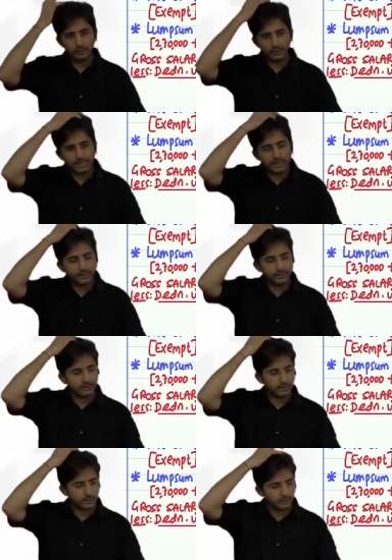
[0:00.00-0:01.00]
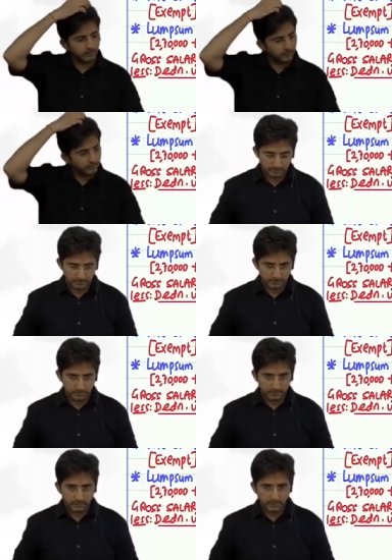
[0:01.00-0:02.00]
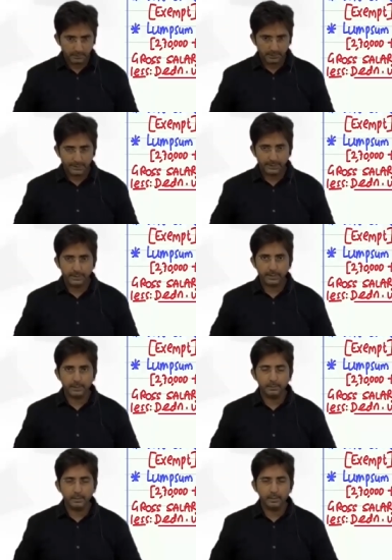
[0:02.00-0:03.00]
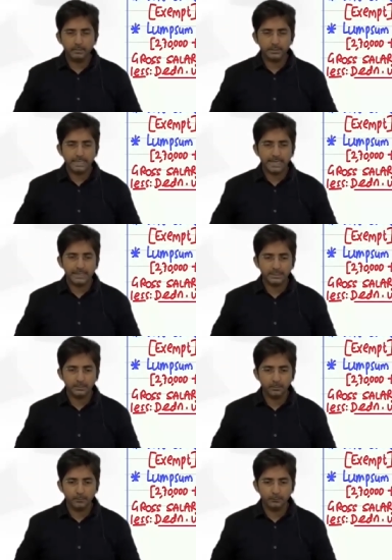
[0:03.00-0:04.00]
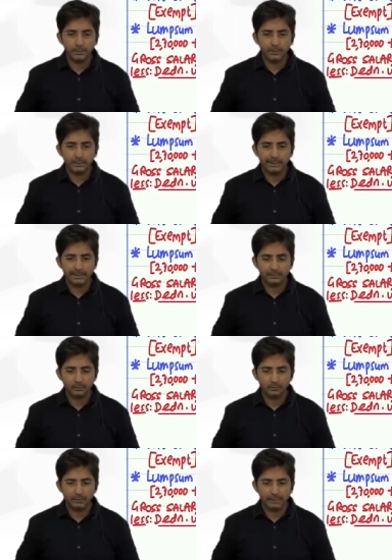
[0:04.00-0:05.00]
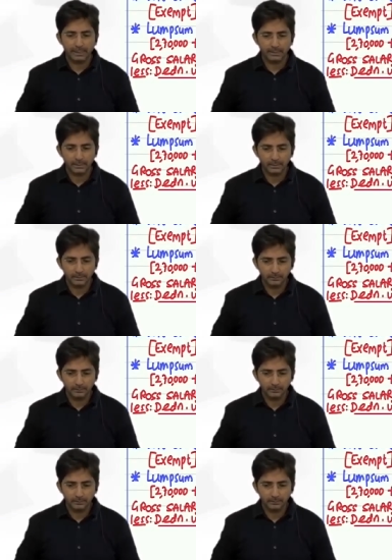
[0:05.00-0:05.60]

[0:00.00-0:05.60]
standard deduction. Entertainment allowance dash, profession tax also dash.